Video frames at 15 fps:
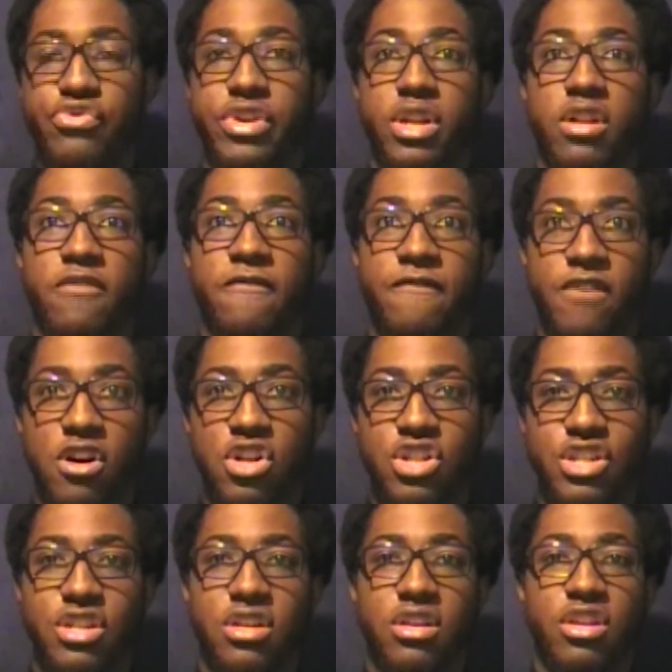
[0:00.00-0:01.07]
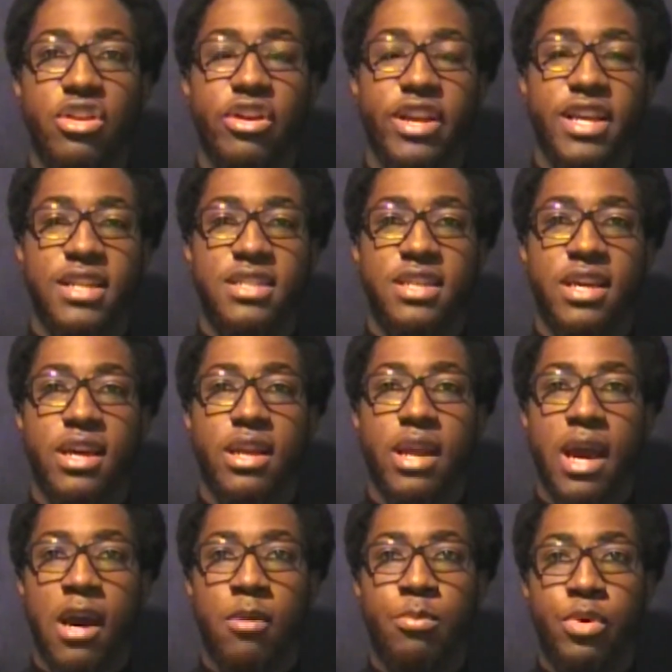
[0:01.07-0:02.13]
Renal function, your intake and
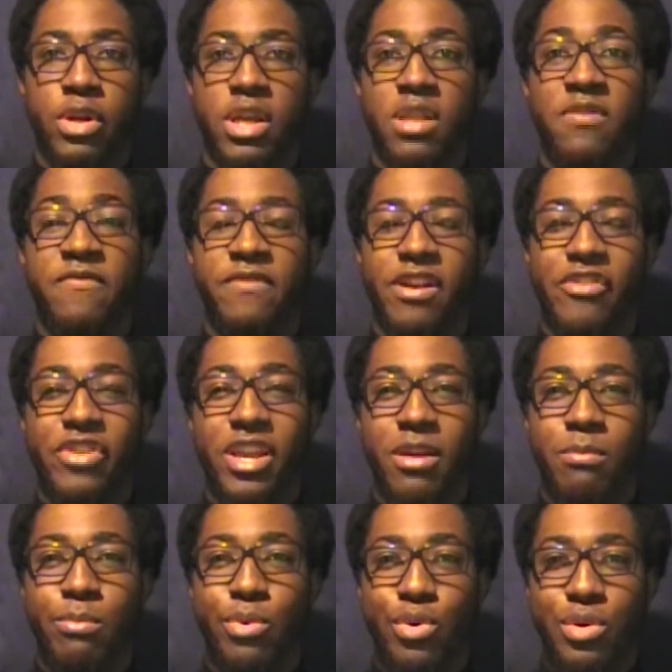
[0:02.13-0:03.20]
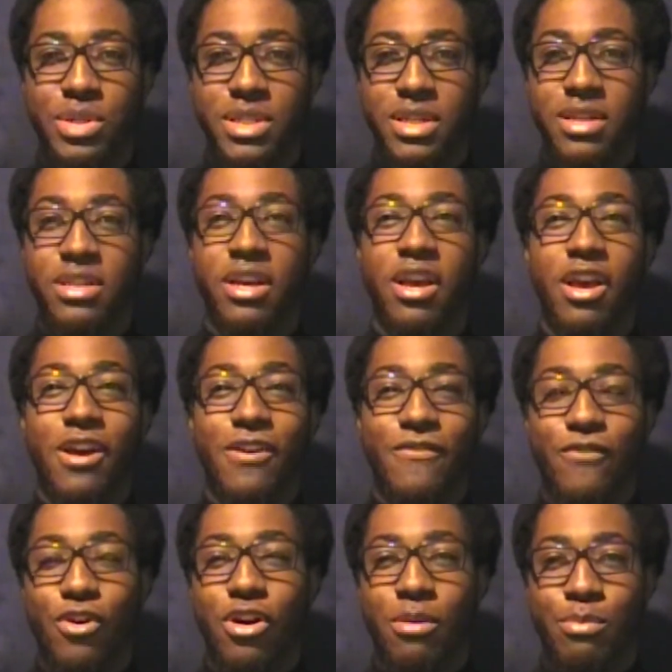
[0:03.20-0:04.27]
output is very important
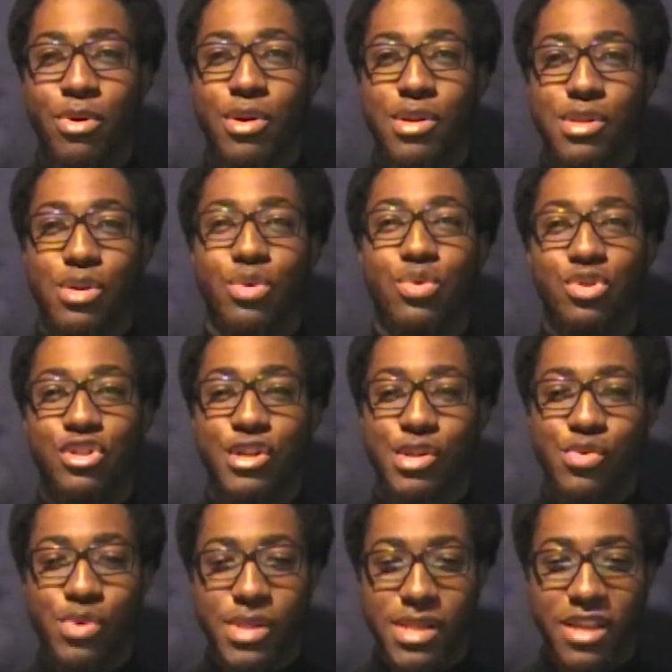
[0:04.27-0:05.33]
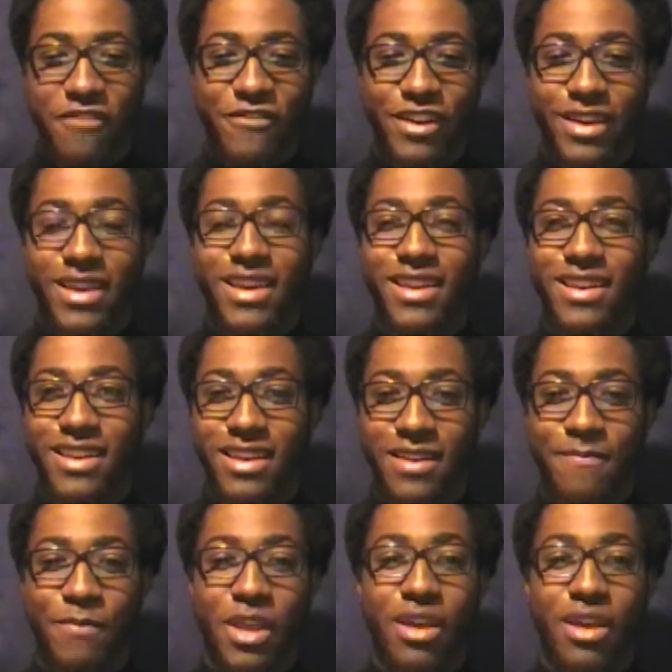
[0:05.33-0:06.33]
for a person who just received a kidney.